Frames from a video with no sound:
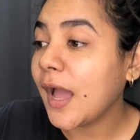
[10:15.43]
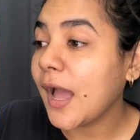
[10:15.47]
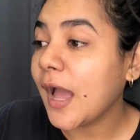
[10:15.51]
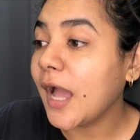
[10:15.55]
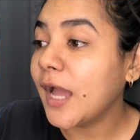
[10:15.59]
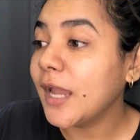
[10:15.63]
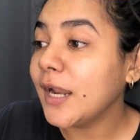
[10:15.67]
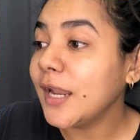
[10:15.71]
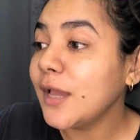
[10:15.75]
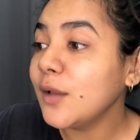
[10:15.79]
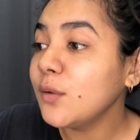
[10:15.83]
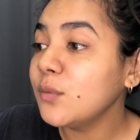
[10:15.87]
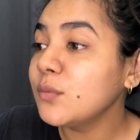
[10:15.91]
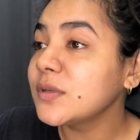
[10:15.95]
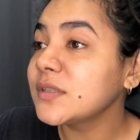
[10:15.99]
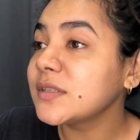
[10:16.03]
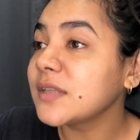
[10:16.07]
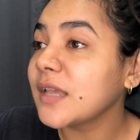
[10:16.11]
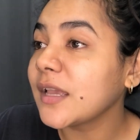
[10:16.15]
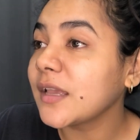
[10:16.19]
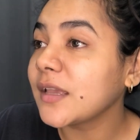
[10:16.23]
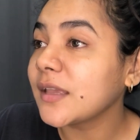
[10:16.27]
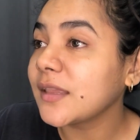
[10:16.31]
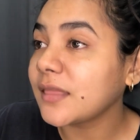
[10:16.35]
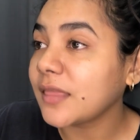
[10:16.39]
And I was
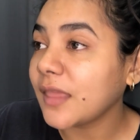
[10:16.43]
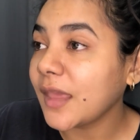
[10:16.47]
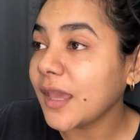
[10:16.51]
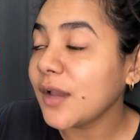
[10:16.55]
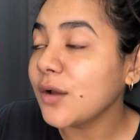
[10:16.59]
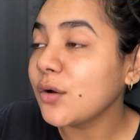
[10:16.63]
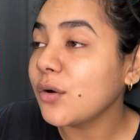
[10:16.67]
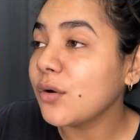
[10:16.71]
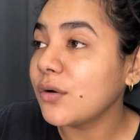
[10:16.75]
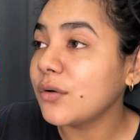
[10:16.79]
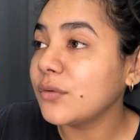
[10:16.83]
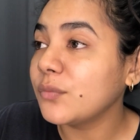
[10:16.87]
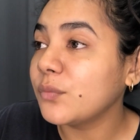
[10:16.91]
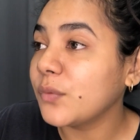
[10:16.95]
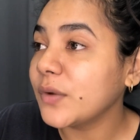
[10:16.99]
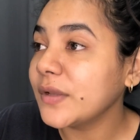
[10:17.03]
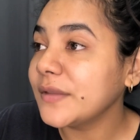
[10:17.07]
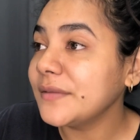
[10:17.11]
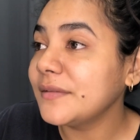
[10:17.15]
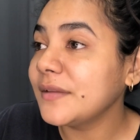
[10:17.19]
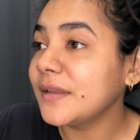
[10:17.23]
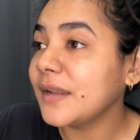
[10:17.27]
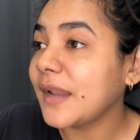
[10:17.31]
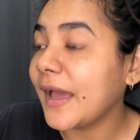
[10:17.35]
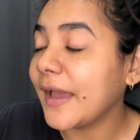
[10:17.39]
like, dear God,
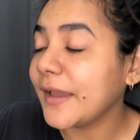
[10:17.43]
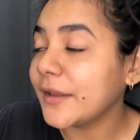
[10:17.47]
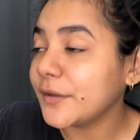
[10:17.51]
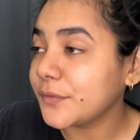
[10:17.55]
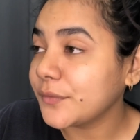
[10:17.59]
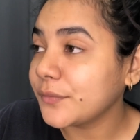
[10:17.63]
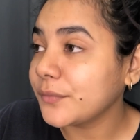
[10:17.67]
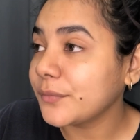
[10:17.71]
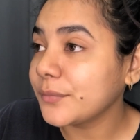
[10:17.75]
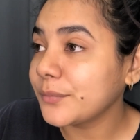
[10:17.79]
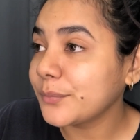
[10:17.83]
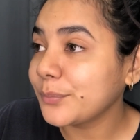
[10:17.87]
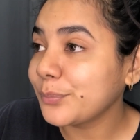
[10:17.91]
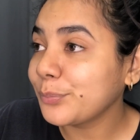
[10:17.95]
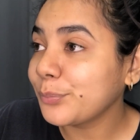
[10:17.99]
what did I do?